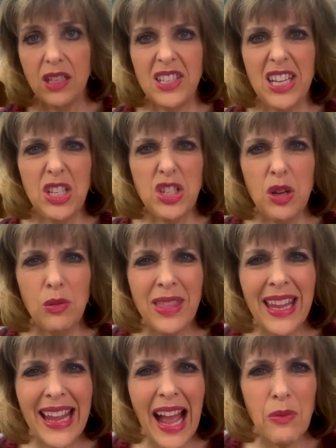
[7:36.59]
Did you
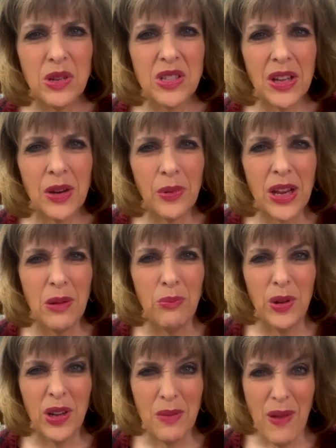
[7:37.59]
think I was going to read a
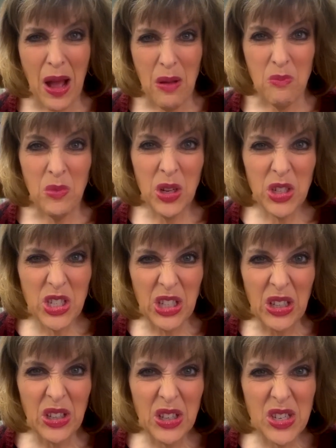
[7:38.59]
book about
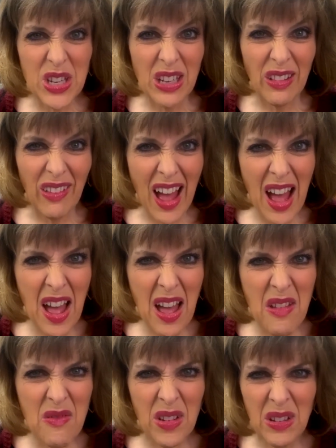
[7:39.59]
mushy-gushy love?